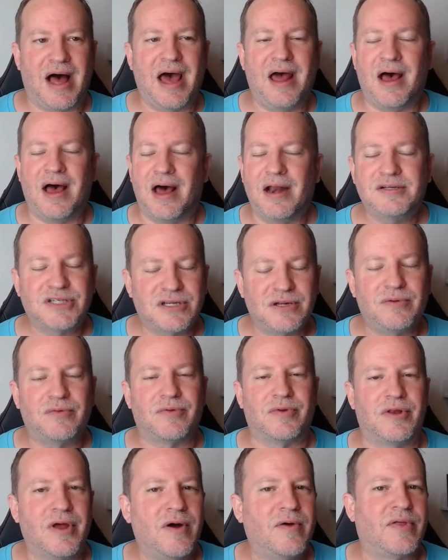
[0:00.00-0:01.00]
I just
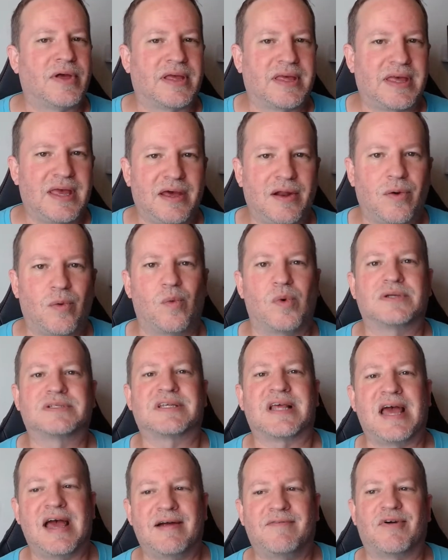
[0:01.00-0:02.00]
don't know that Kittle
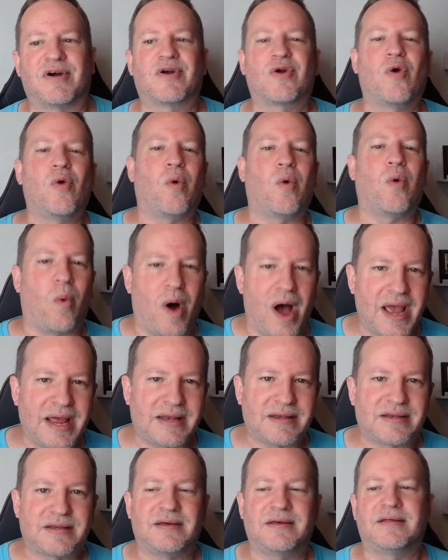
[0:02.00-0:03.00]
was ever
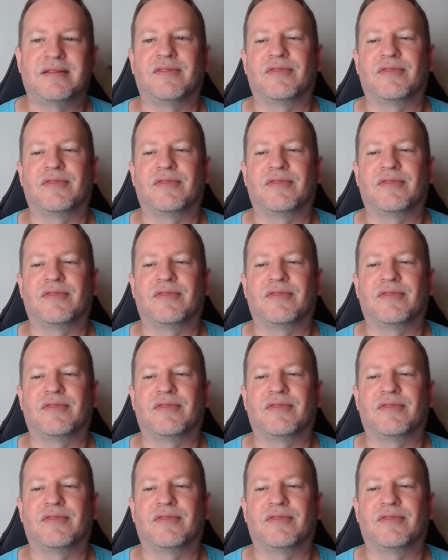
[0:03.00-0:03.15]
quite